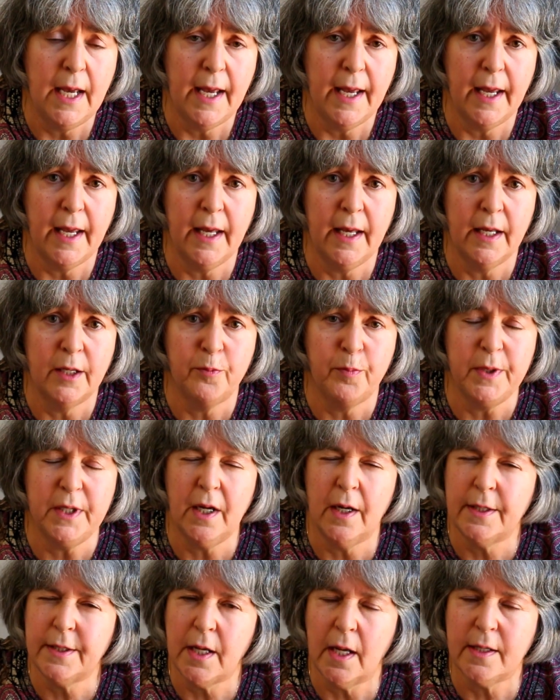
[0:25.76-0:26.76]
And
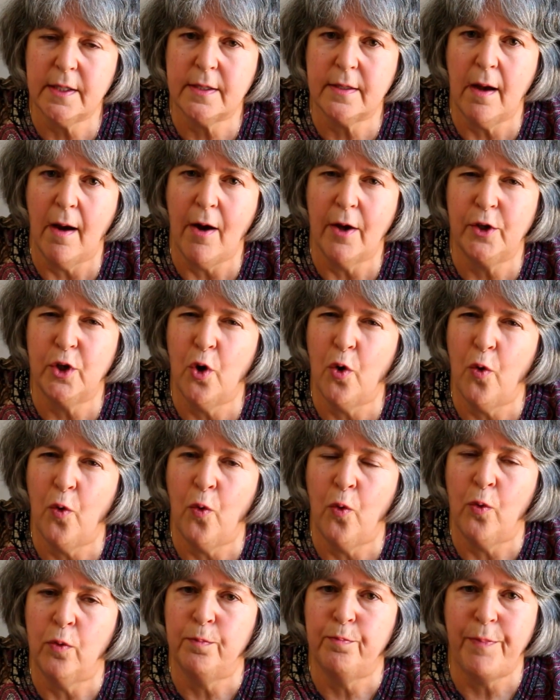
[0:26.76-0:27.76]
because I saw
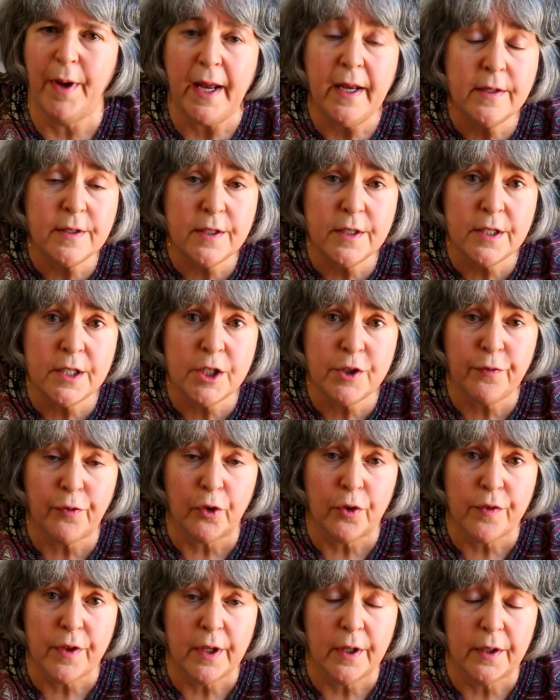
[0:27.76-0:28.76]
no basis
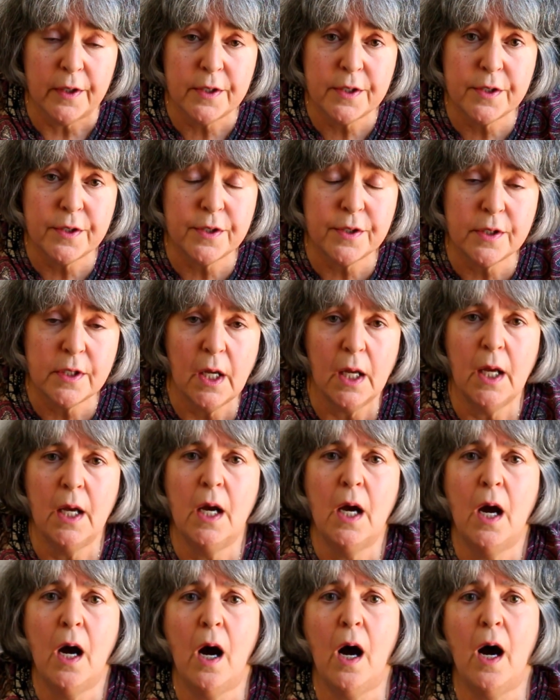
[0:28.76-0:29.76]
for this,
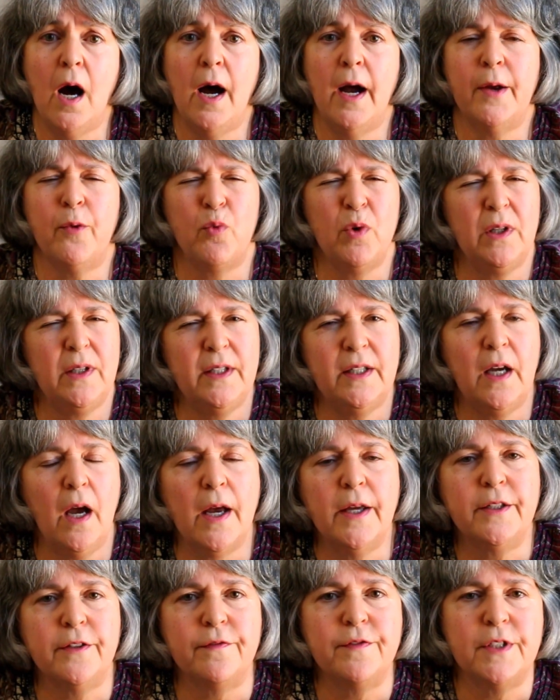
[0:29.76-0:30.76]
I really
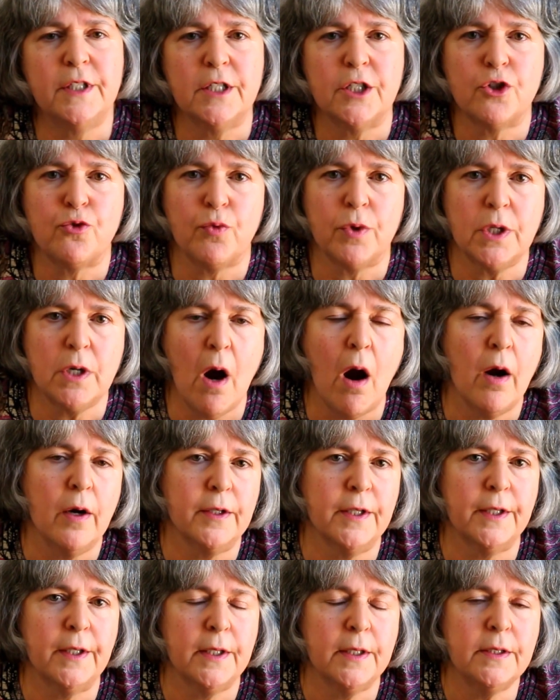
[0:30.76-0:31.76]
kind of
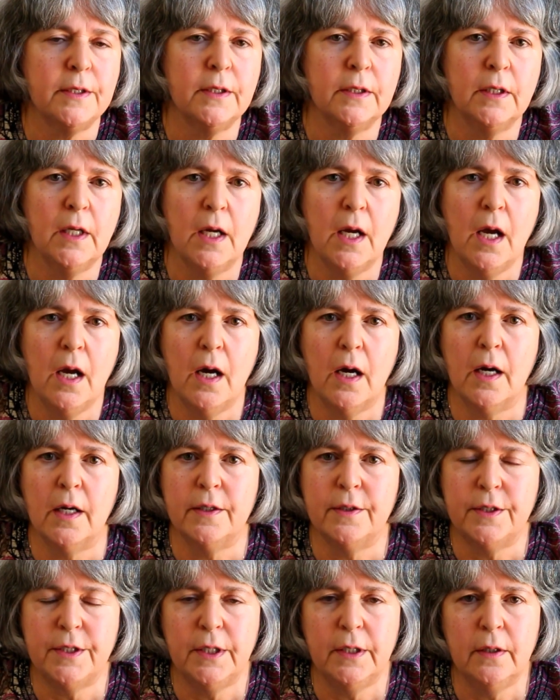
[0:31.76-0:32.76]
disregarded it
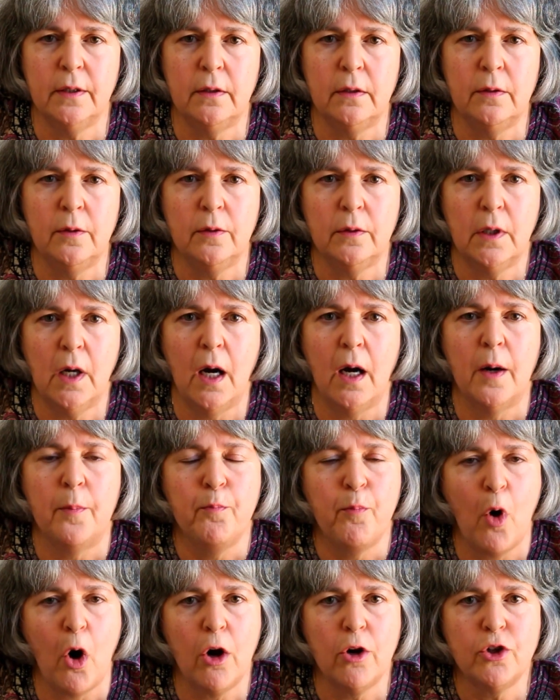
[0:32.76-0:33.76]
until
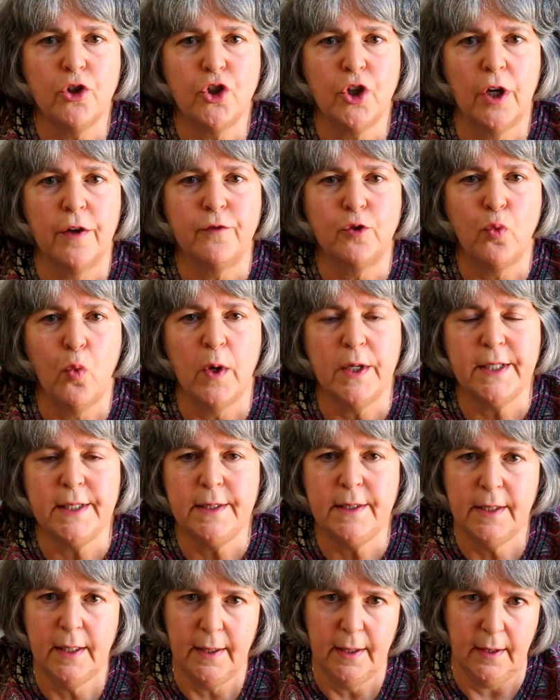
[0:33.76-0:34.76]
March of
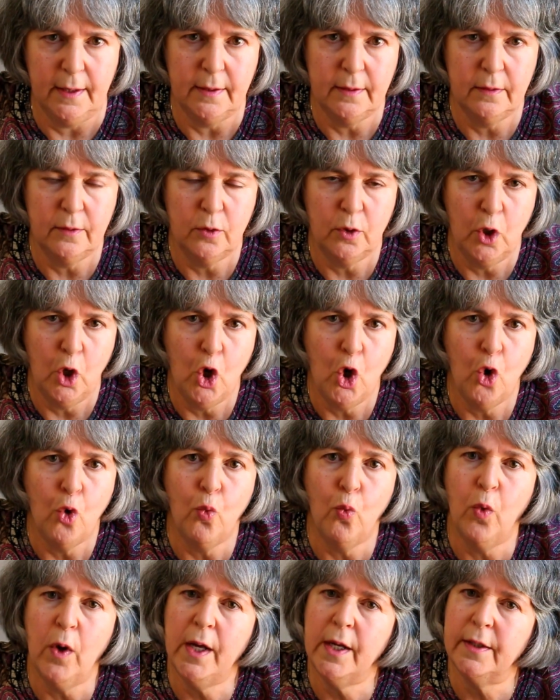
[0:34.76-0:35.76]
2010,
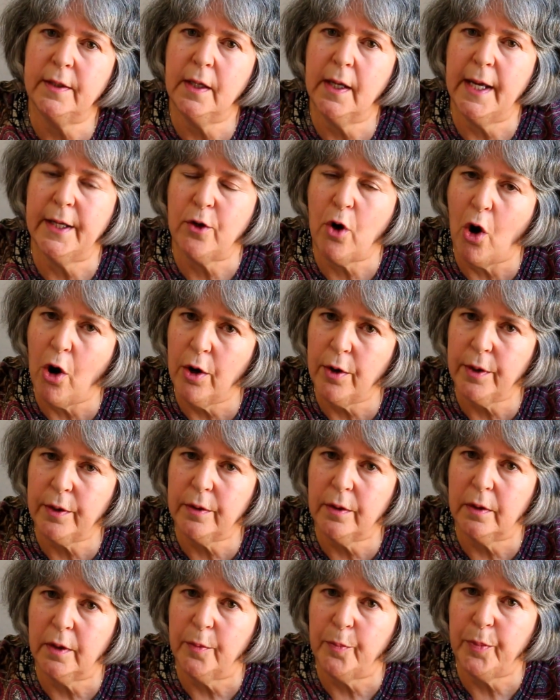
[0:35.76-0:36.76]
when an
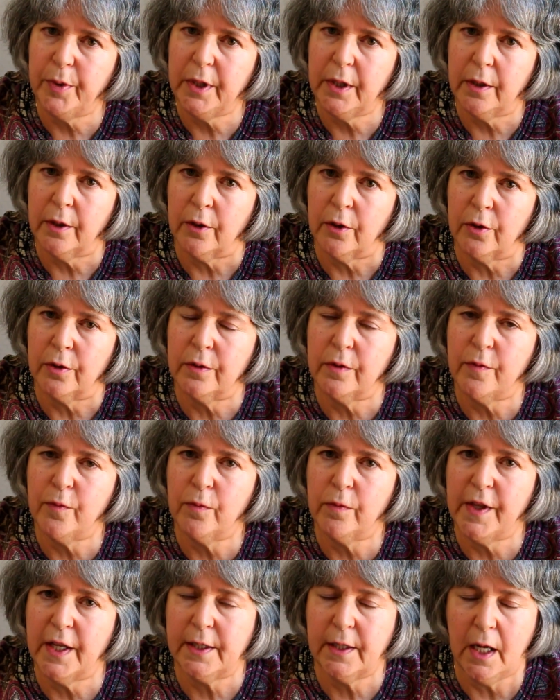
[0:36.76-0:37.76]
article appeared
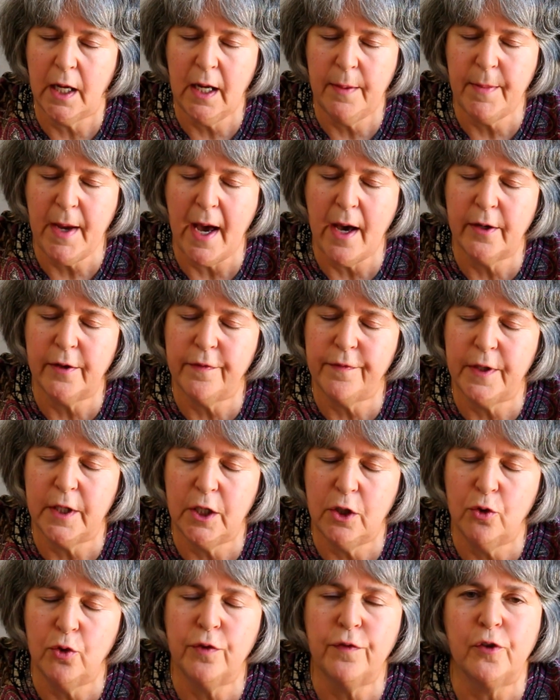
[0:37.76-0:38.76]
that came out of the
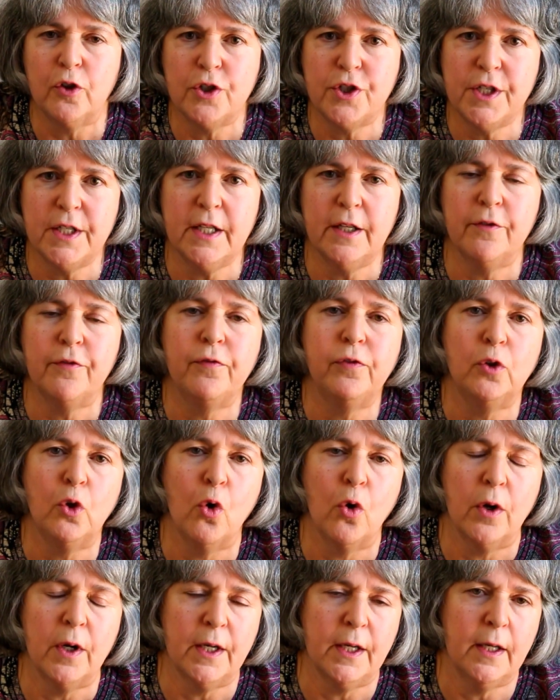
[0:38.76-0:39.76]
University of
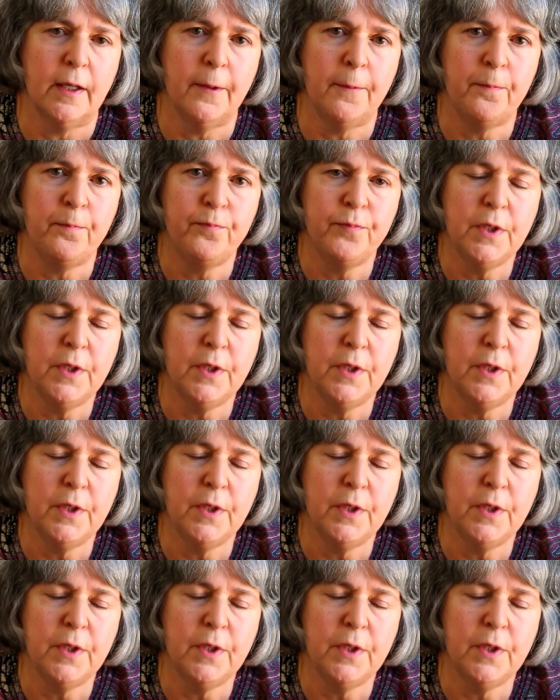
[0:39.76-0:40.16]
Florida